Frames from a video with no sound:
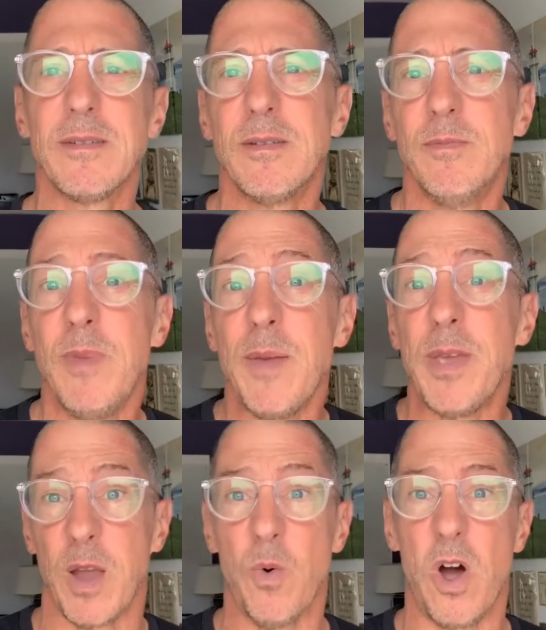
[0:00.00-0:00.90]
maybe
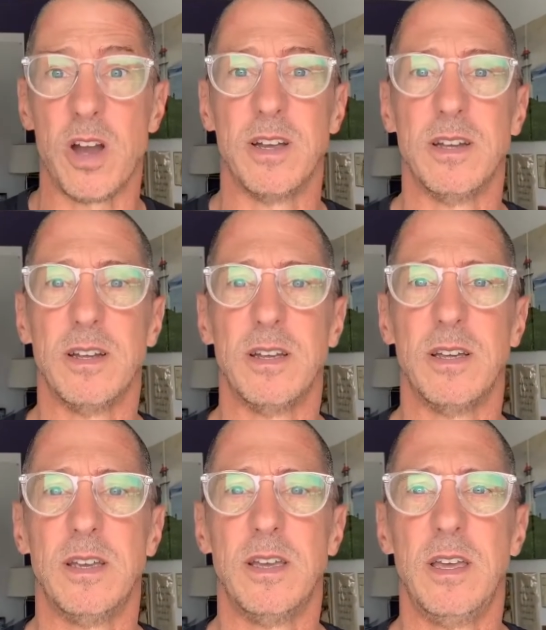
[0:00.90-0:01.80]
I walk.
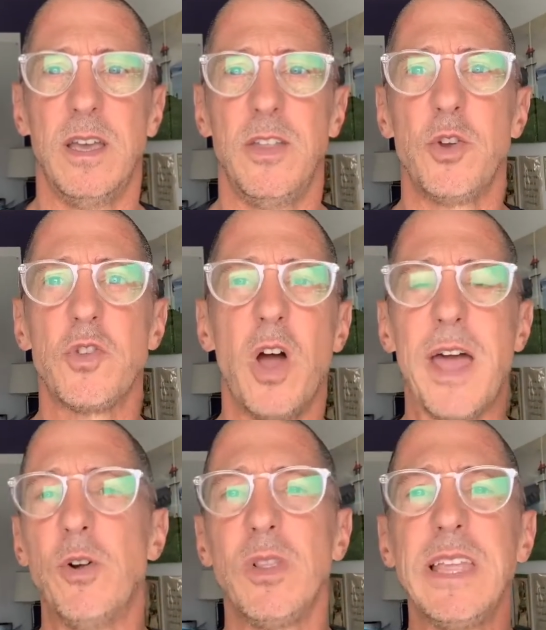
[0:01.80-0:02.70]
I
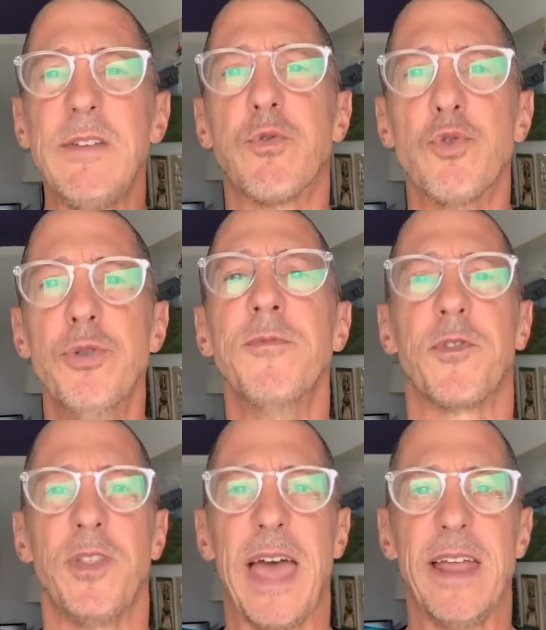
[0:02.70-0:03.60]
don't leave room for
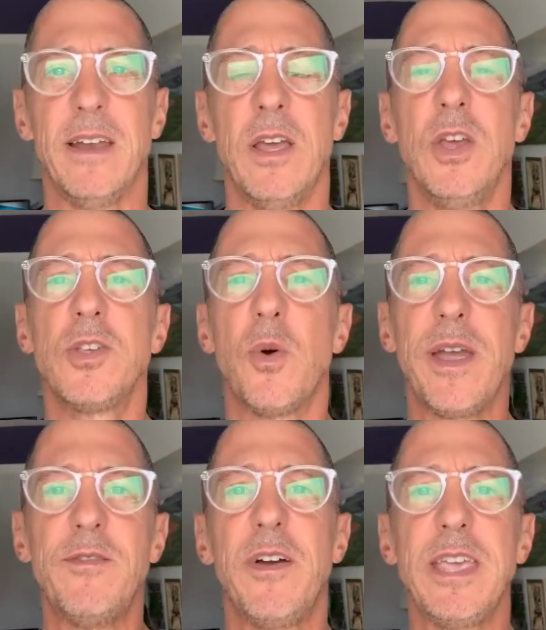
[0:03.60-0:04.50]
that. So I
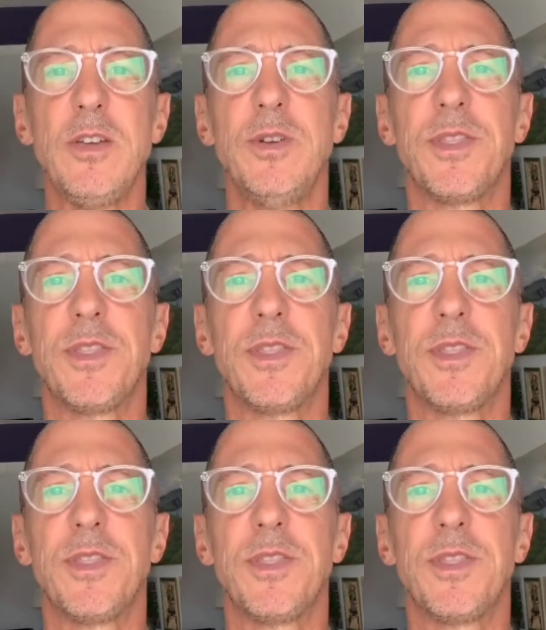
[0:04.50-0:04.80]
invite you to